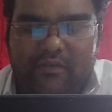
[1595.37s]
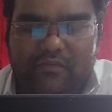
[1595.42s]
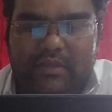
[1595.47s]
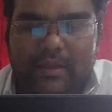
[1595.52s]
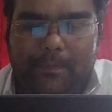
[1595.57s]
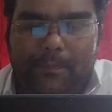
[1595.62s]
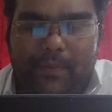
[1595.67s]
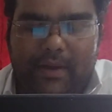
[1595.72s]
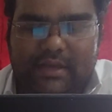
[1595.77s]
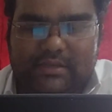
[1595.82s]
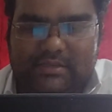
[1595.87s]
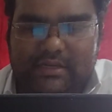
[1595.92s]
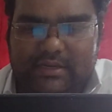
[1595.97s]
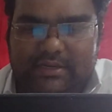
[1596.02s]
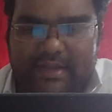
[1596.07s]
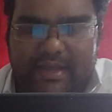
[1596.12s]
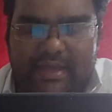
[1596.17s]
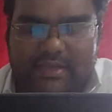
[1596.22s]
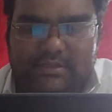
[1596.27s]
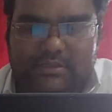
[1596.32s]
if the
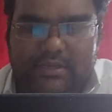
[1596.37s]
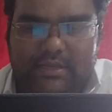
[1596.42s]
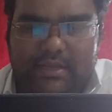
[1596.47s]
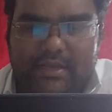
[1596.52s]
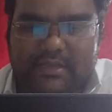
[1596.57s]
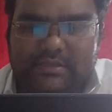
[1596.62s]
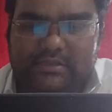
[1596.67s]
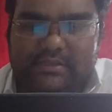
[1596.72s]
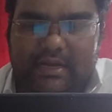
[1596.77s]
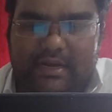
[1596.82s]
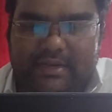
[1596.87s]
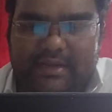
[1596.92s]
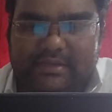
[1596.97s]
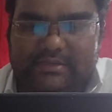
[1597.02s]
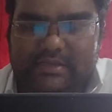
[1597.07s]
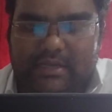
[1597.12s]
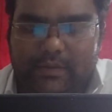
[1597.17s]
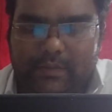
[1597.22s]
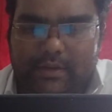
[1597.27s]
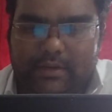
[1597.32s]
percentage is
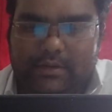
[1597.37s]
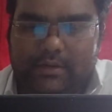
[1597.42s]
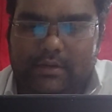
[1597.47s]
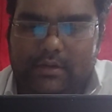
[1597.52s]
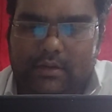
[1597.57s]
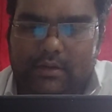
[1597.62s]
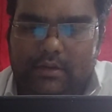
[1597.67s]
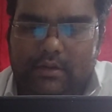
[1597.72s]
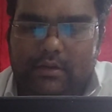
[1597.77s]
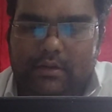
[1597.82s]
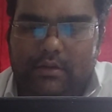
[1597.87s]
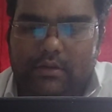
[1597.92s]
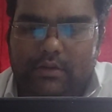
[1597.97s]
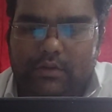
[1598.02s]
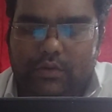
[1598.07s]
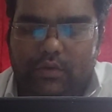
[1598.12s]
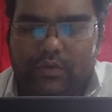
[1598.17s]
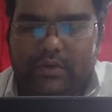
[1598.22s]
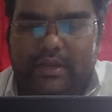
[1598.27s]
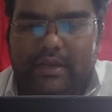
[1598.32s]
37,
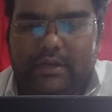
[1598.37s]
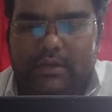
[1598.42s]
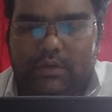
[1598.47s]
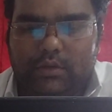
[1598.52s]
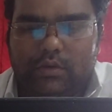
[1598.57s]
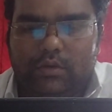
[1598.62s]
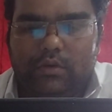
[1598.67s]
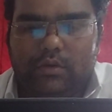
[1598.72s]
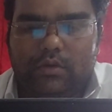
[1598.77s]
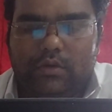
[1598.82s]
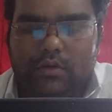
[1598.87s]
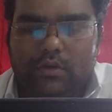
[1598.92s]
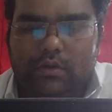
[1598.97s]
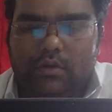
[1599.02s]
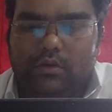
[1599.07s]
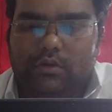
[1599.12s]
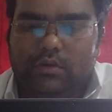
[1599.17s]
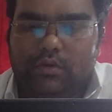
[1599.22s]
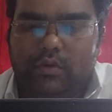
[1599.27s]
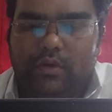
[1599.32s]
you need to
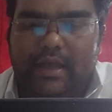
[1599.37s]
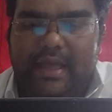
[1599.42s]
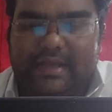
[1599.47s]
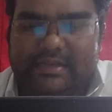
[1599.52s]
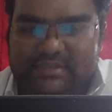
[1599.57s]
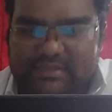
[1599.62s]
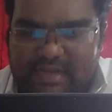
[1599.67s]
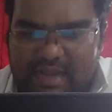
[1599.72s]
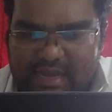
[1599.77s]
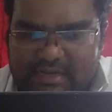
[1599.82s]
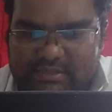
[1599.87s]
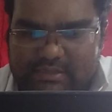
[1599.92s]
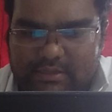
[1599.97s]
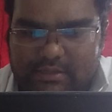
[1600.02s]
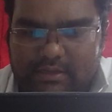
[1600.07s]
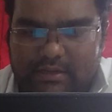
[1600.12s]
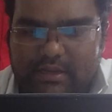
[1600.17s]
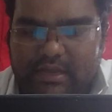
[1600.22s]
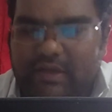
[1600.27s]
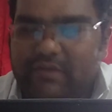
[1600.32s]
do
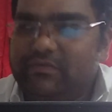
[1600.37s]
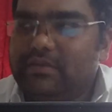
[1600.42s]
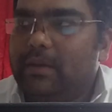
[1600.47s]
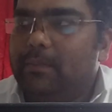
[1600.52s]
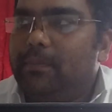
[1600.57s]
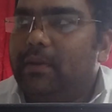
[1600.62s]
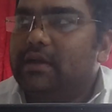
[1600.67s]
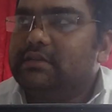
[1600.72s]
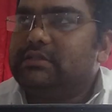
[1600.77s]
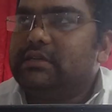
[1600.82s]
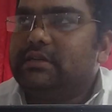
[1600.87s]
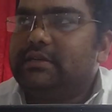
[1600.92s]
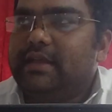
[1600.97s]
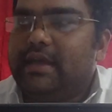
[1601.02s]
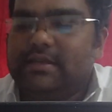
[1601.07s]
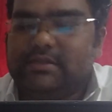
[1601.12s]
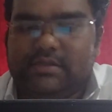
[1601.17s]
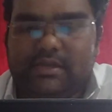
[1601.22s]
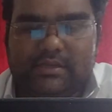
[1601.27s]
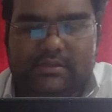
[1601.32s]
extraction. If the
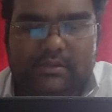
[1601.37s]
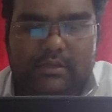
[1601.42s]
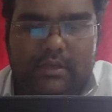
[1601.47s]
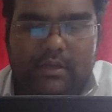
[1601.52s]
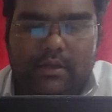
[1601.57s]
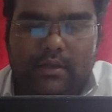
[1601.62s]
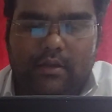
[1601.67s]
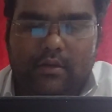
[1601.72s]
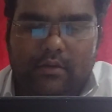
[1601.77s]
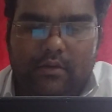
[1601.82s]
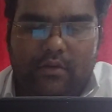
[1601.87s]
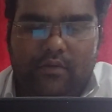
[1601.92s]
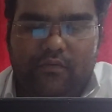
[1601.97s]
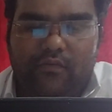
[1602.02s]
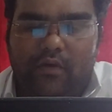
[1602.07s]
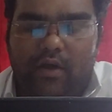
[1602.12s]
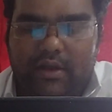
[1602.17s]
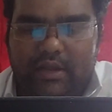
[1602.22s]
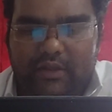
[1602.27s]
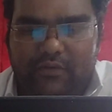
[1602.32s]
percentage is
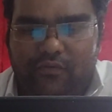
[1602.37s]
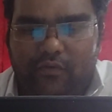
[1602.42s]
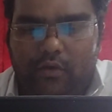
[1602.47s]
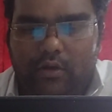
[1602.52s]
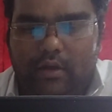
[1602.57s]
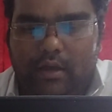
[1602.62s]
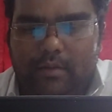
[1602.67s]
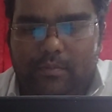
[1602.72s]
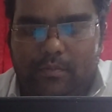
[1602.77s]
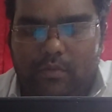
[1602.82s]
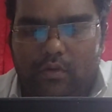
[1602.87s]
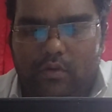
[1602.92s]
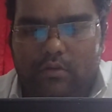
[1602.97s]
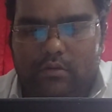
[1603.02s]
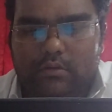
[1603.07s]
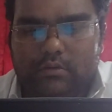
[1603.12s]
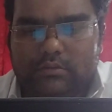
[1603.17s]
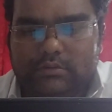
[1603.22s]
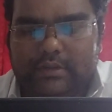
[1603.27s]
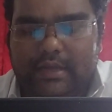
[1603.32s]
44 or
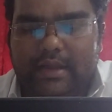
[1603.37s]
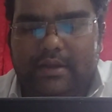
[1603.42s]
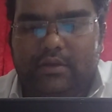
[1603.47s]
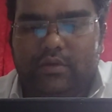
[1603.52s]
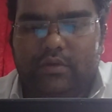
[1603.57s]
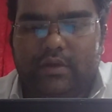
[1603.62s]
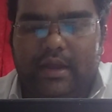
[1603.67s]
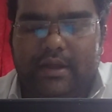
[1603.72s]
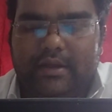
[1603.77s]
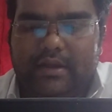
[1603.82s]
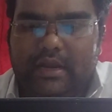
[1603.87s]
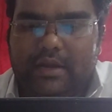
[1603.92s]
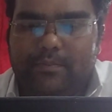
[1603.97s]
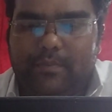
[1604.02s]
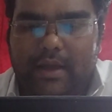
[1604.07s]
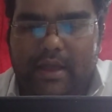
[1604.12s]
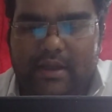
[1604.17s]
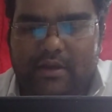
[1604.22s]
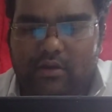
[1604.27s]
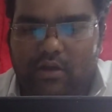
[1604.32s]
more, then you can treat
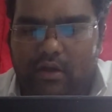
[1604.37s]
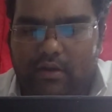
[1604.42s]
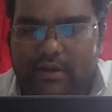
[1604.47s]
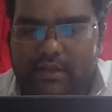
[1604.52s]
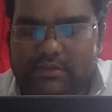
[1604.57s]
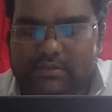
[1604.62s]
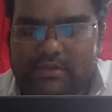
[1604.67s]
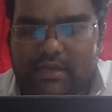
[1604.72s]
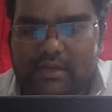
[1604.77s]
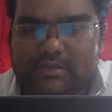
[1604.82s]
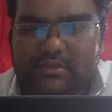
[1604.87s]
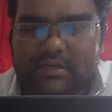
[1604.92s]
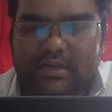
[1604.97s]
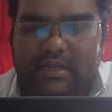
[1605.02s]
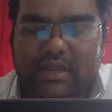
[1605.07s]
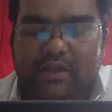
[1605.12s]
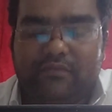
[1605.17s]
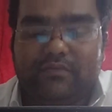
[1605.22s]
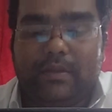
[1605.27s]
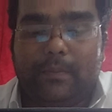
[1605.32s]
by non-extraction.
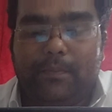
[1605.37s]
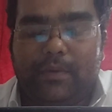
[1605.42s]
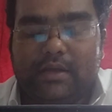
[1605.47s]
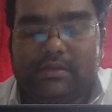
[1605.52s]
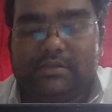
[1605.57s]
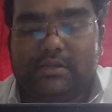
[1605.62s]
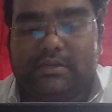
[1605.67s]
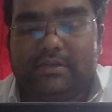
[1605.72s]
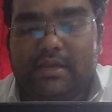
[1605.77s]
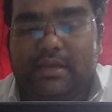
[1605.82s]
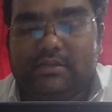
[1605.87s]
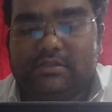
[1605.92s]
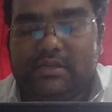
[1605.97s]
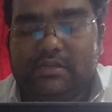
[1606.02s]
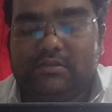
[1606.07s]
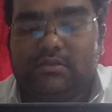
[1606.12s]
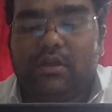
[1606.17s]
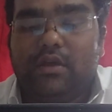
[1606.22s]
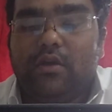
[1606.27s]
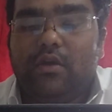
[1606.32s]
If the percentage
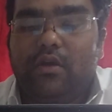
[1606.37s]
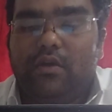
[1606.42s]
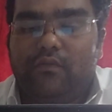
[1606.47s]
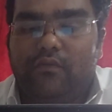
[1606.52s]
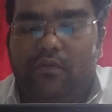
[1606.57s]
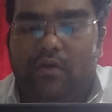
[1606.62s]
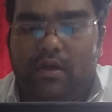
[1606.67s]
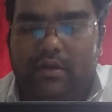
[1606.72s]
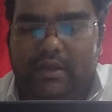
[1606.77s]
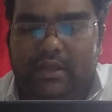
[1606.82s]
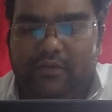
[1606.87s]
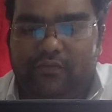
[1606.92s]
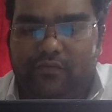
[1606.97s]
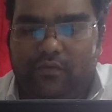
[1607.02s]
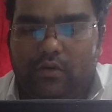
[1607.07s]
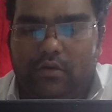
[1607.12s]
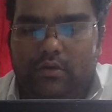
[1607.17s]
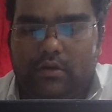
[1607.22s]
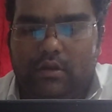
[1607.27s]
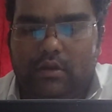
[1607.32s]
is
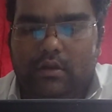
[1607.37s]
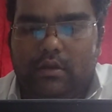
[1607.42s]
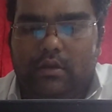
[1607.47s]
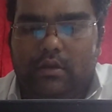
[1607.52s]
44,